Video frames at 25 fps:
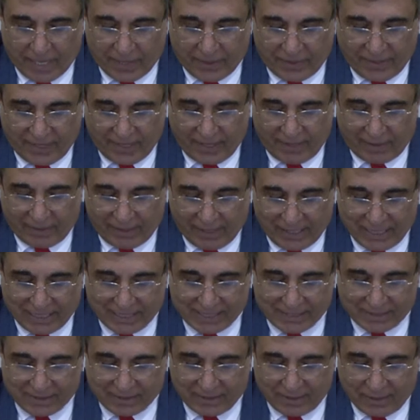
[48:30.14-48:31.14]
there
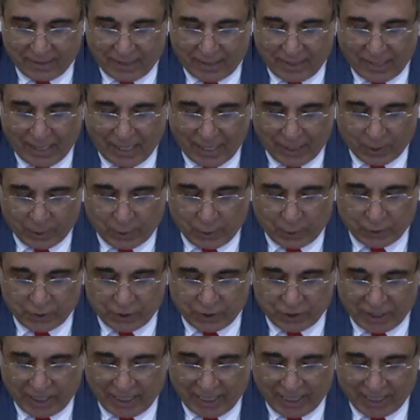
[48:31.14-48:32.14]
is a good
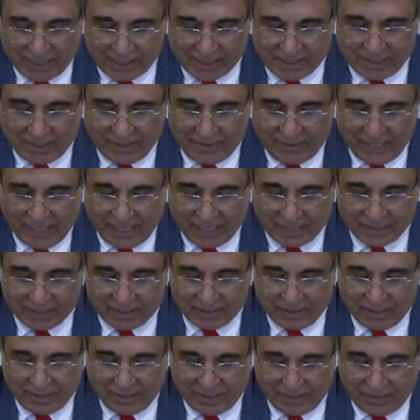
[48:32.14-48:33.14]
chance
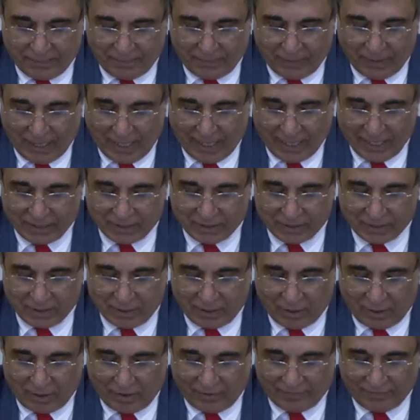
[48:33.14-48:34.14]
that the plight
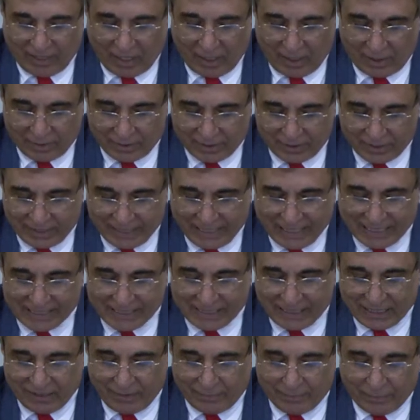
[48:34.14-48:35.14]
of our
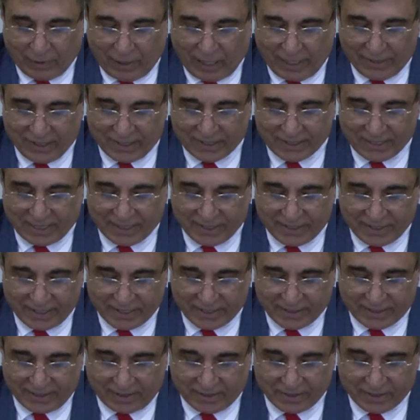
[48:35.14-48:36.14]
Yazidi brothers and
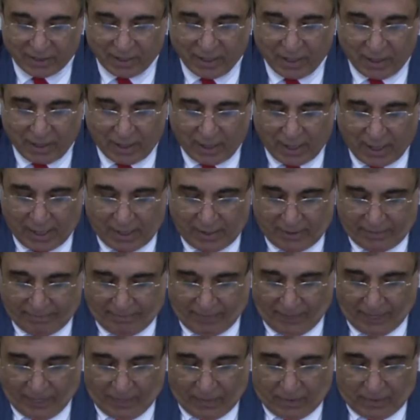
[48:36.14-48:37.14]
sisters
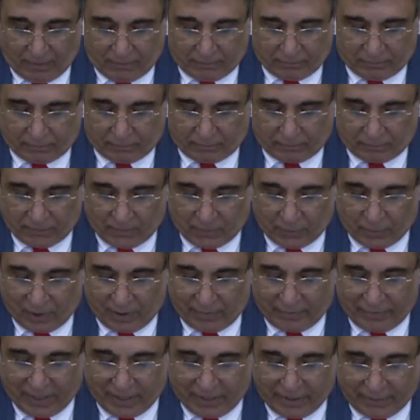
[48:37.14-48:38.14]

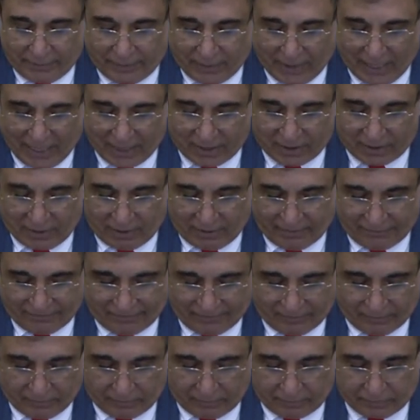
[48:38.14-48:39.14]
will be the plight of
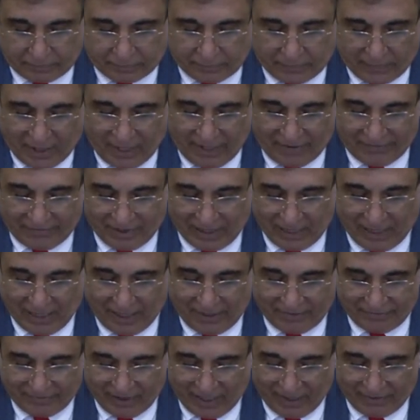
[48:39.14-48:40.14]
every
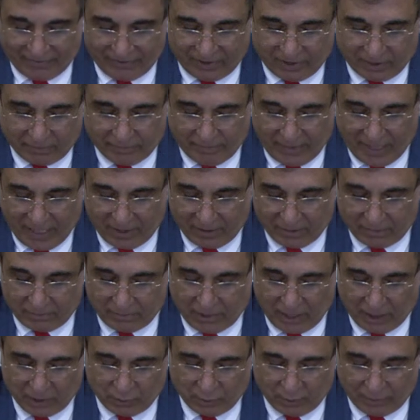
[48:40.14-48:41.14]
life-loving man
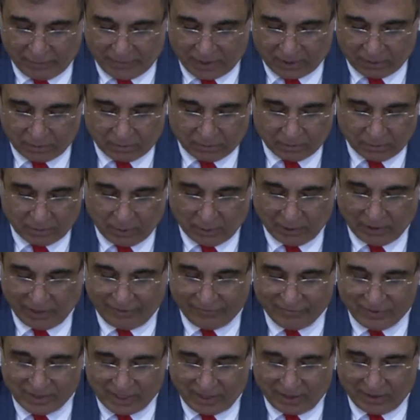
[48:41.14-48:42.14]
and woman who
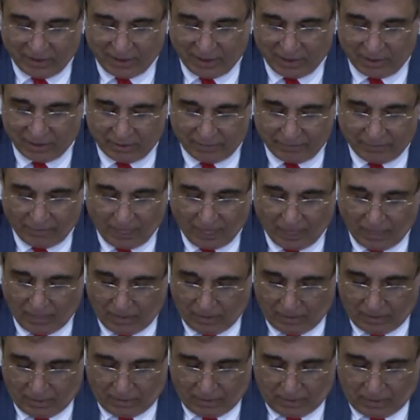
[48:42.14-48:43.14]
lives in the
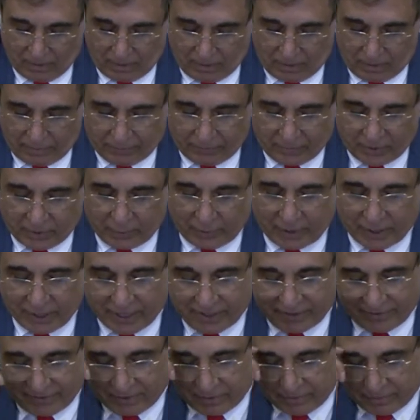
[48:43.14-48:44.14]

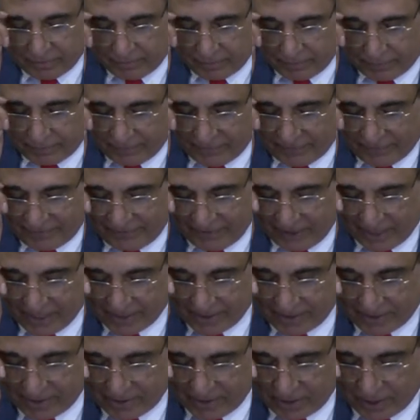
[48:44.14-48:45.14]
21st
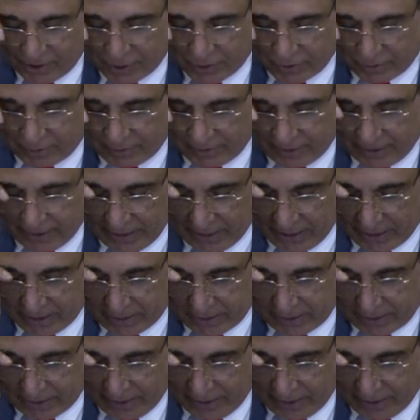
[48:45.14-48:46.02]
century and